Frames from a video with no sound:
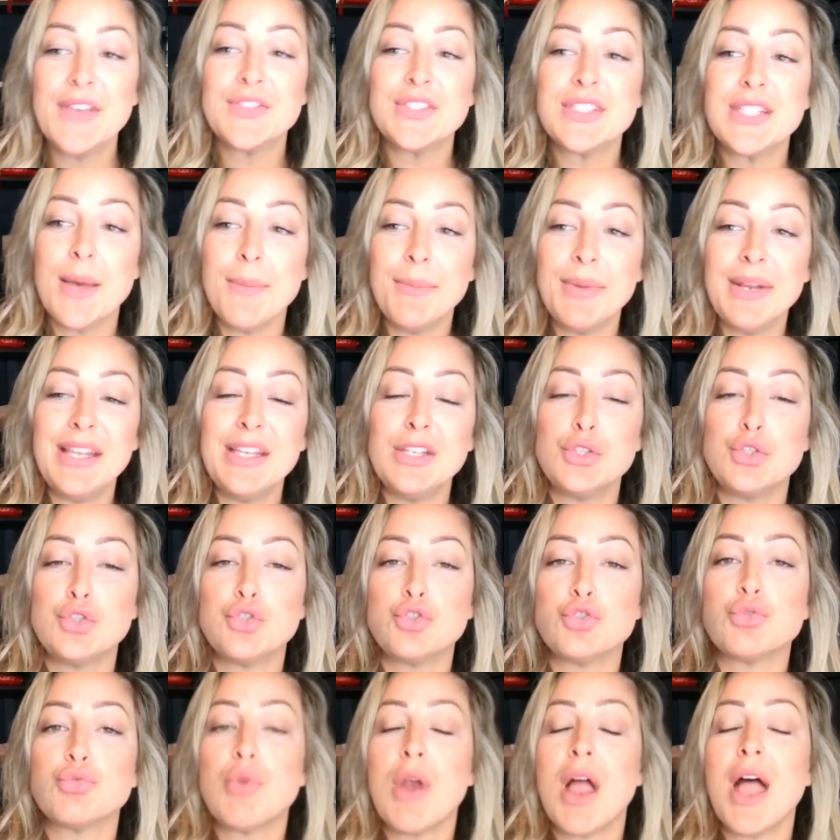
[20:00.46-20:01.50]
If somebody
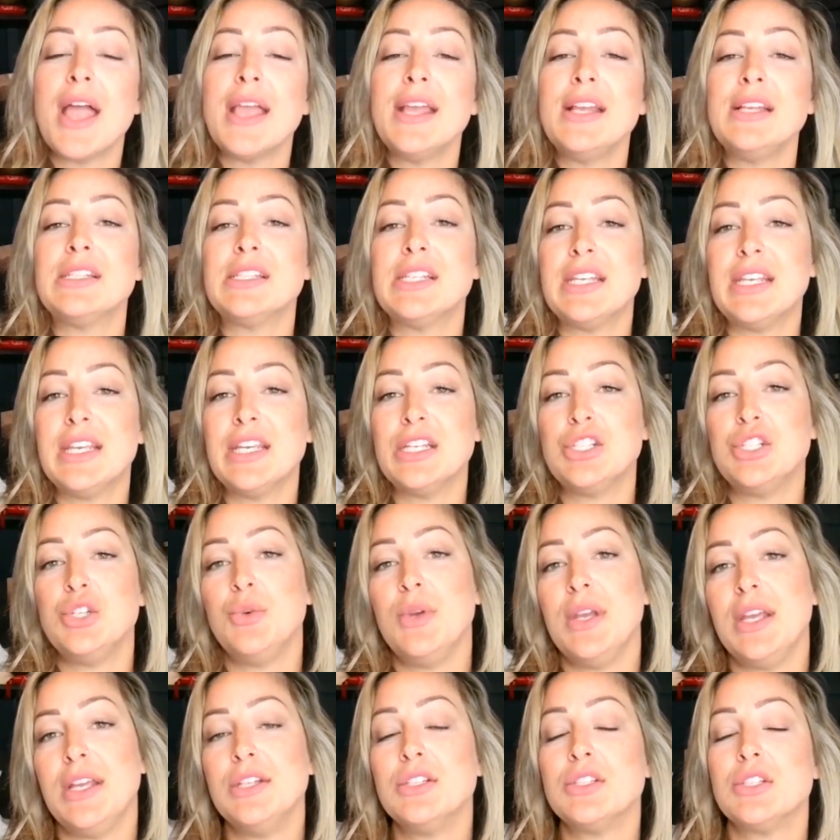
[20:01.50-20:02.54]
is trying to get
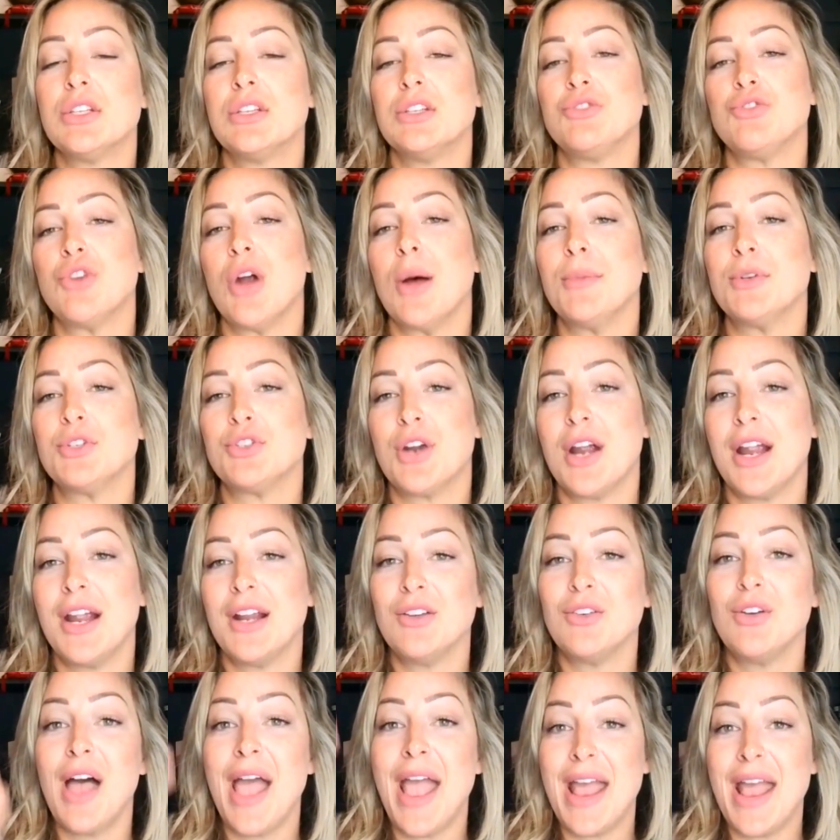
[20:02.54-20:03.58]
you into the drama
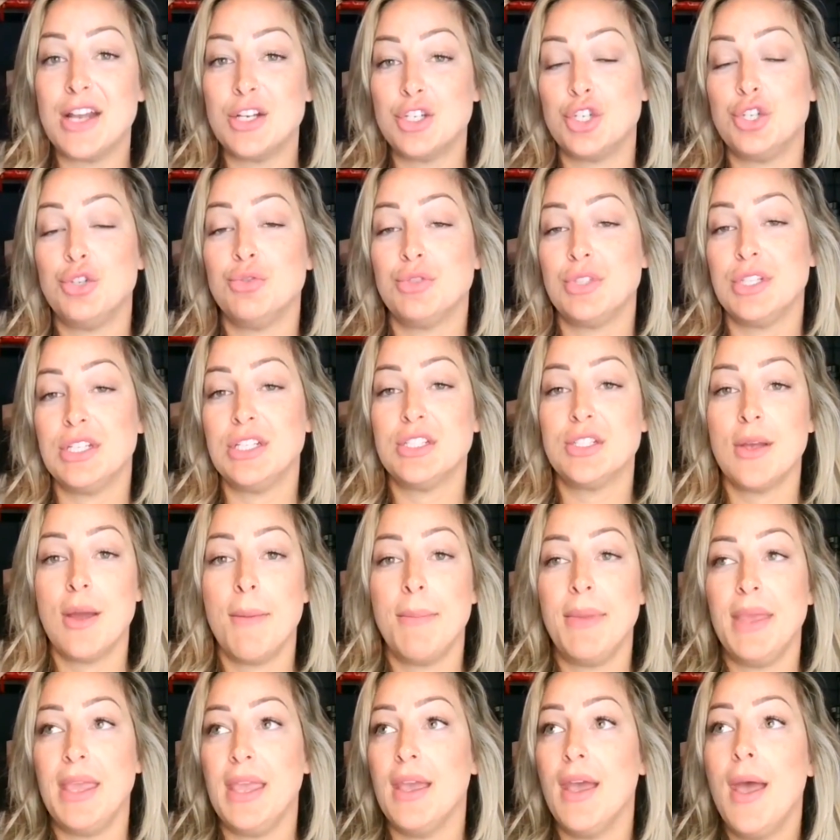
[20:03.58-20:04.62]
triangle and choosing
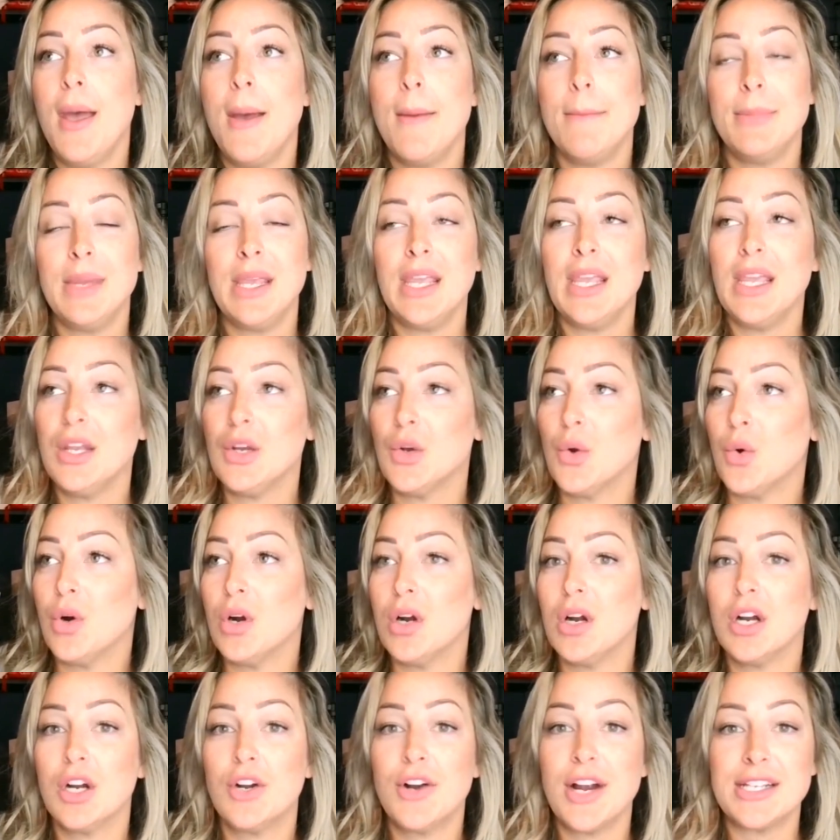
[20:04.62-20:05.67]
to be mean
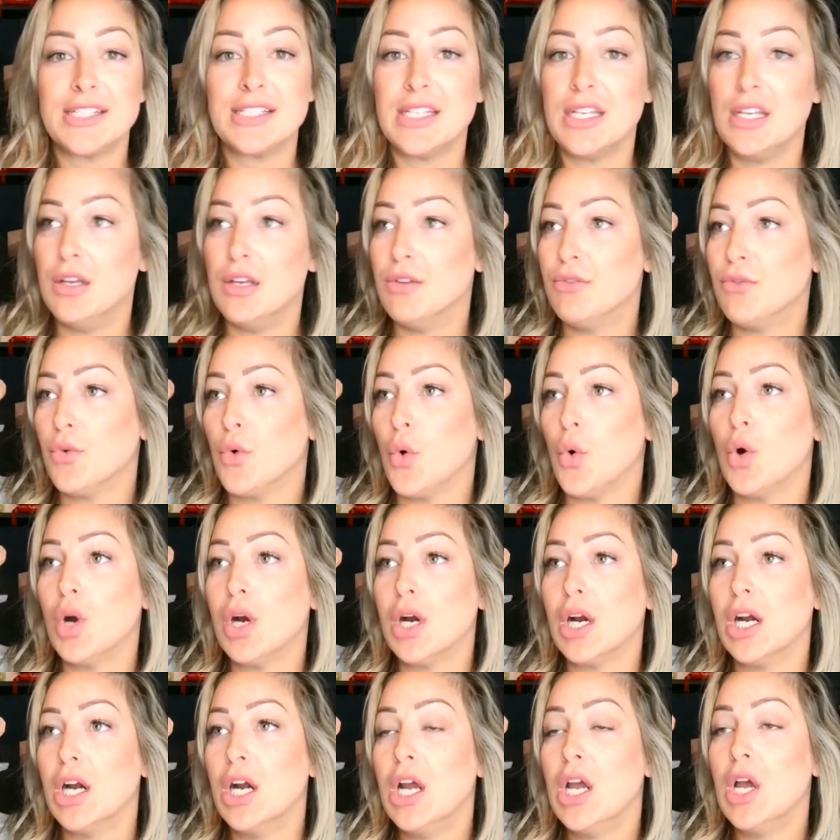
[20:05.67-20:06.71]
or aggressive,
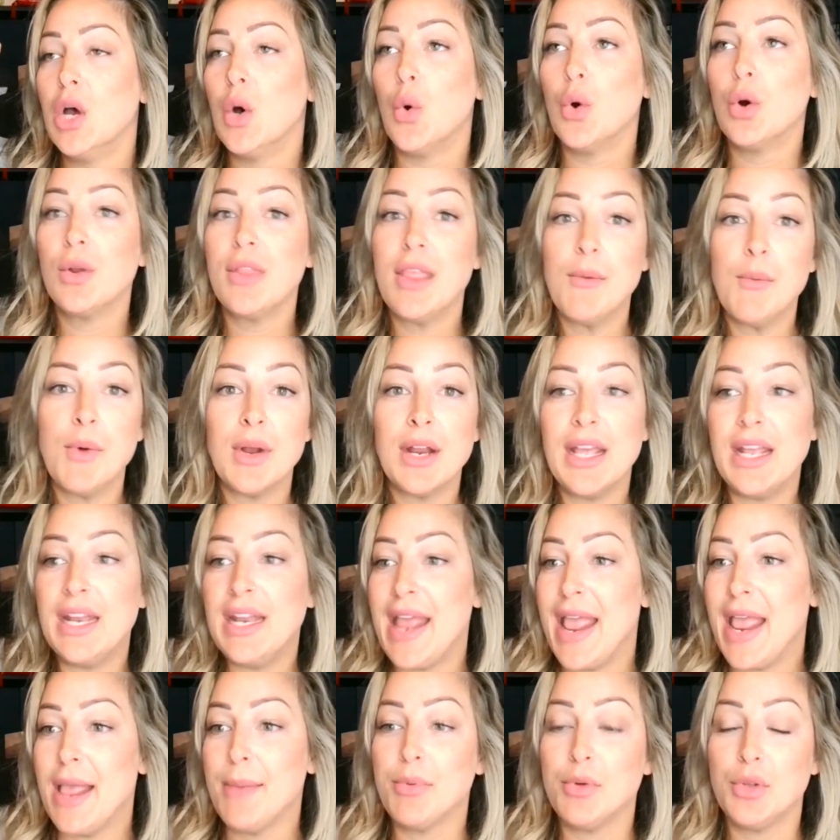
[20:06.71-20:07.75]
or they want to
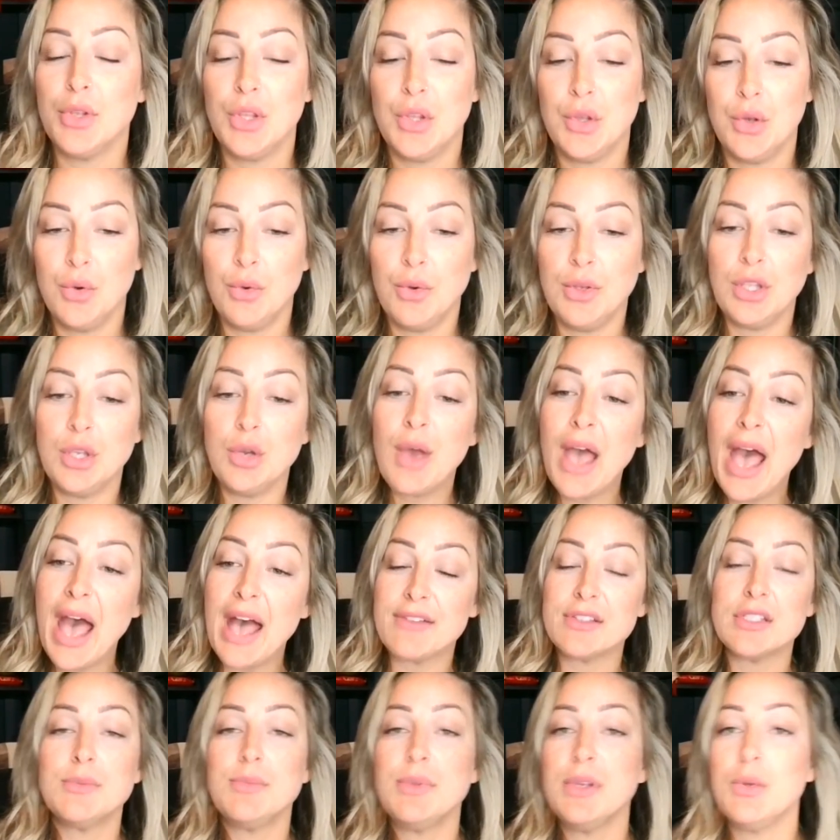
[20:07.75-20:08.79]
enable you, you
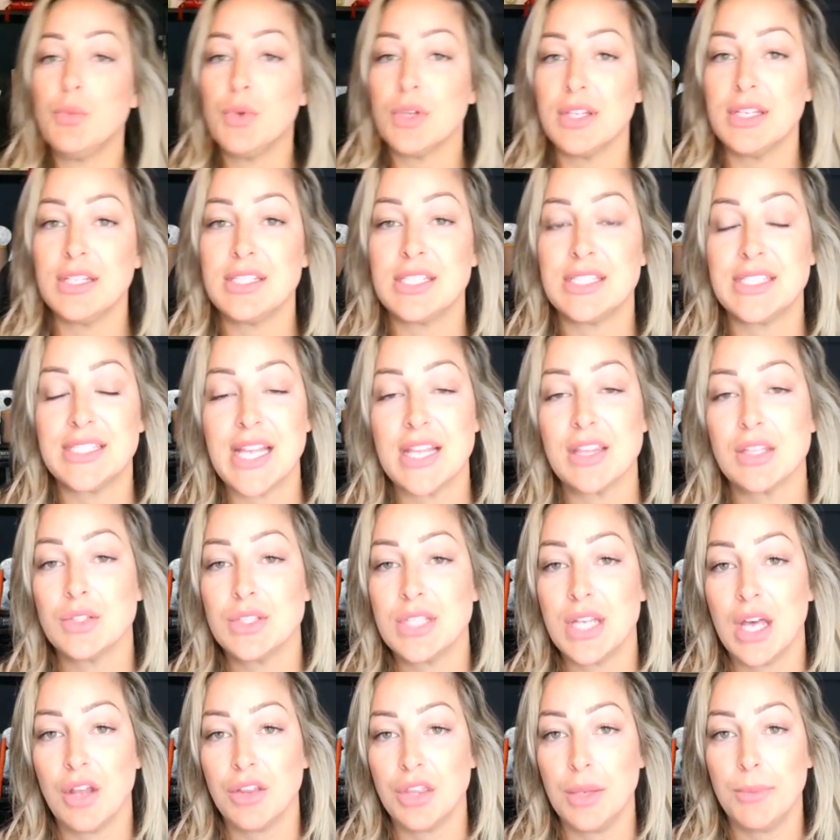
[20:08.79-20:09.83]
have to be willing to set
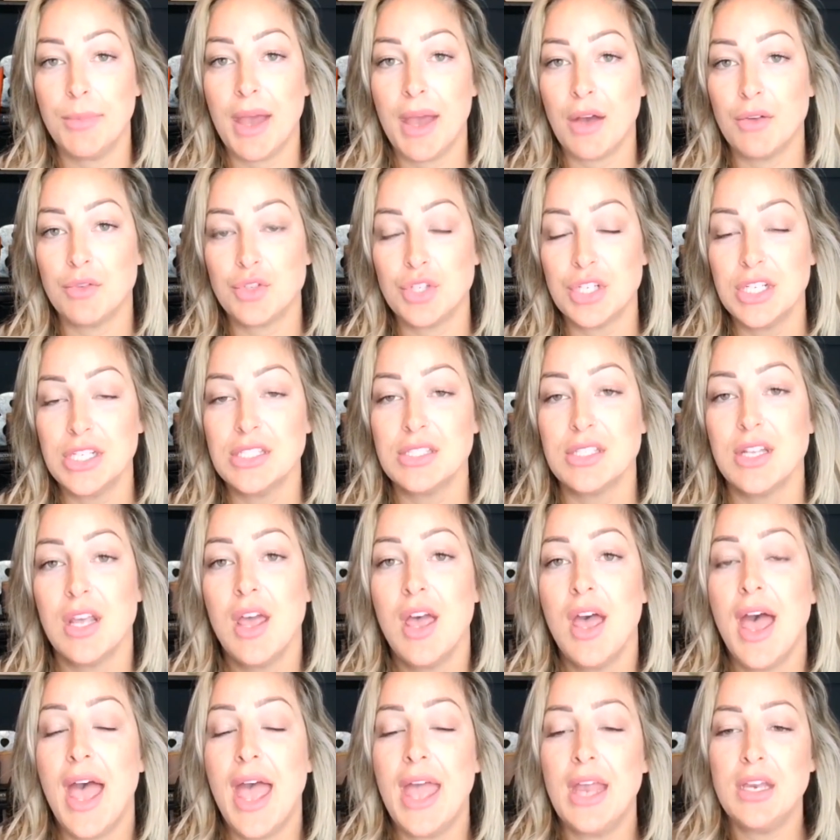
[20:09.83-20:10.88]
those healthy boundaries
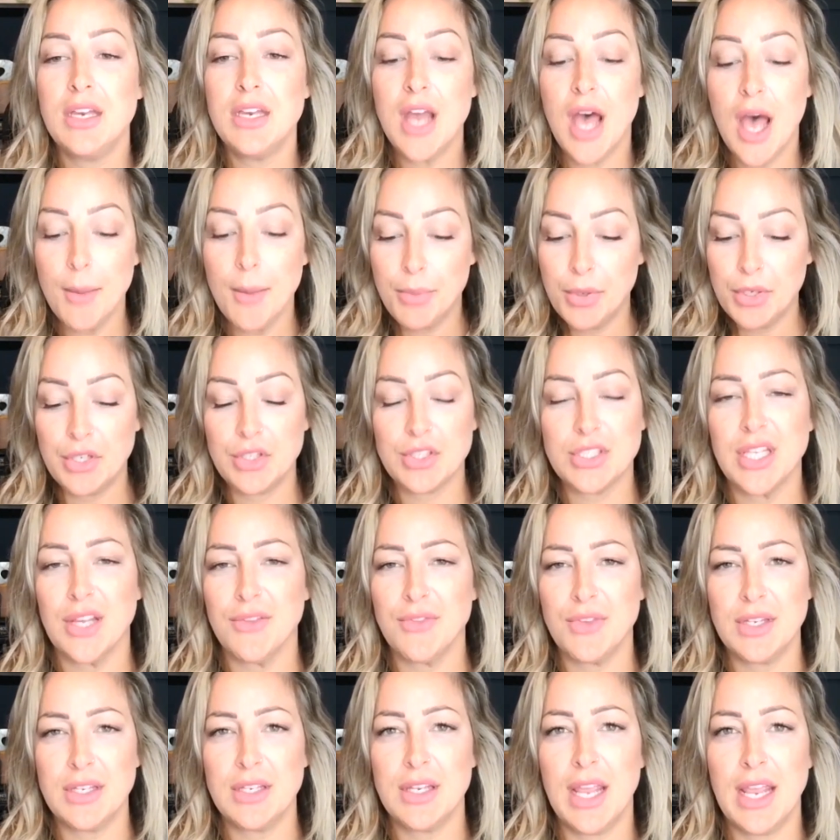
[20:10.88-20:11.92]
and not put
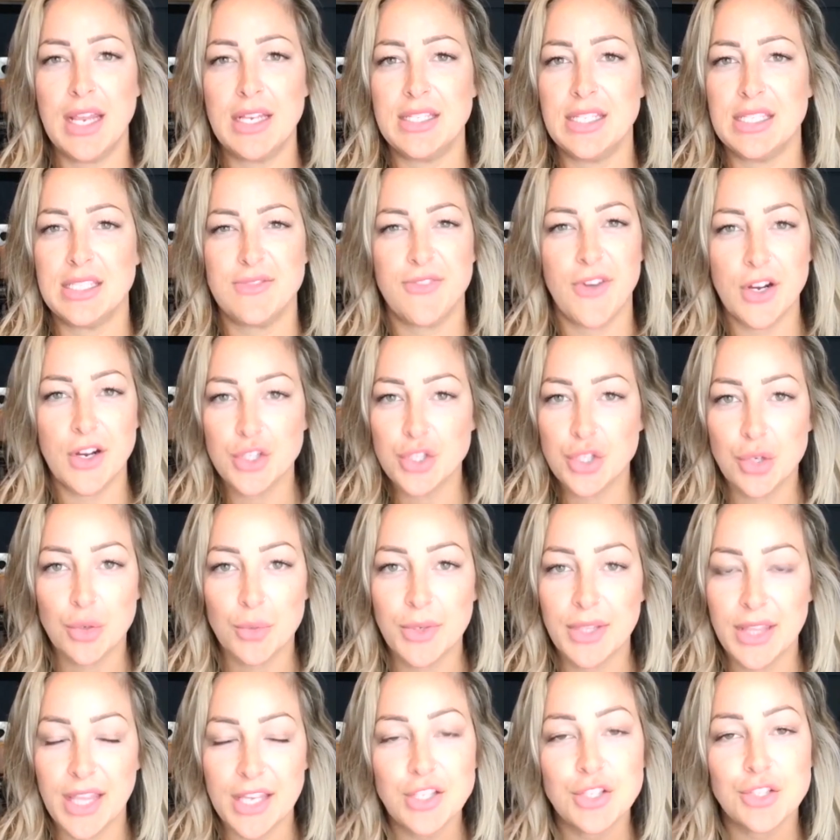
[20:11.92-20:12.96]
yourself in
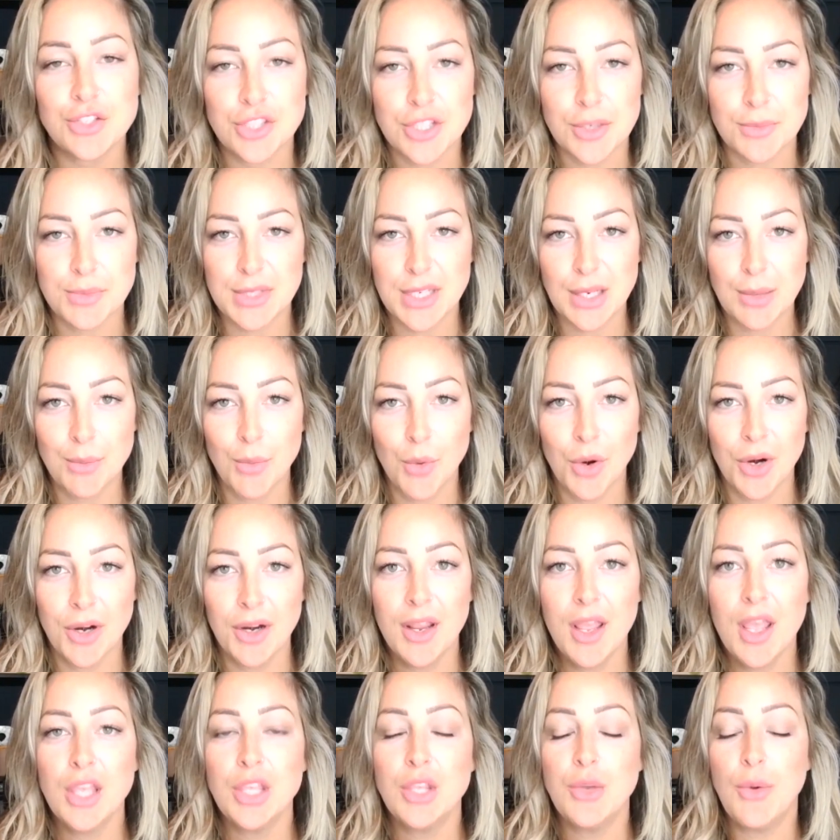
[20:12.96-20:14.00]
dysfunctional relationships anymore.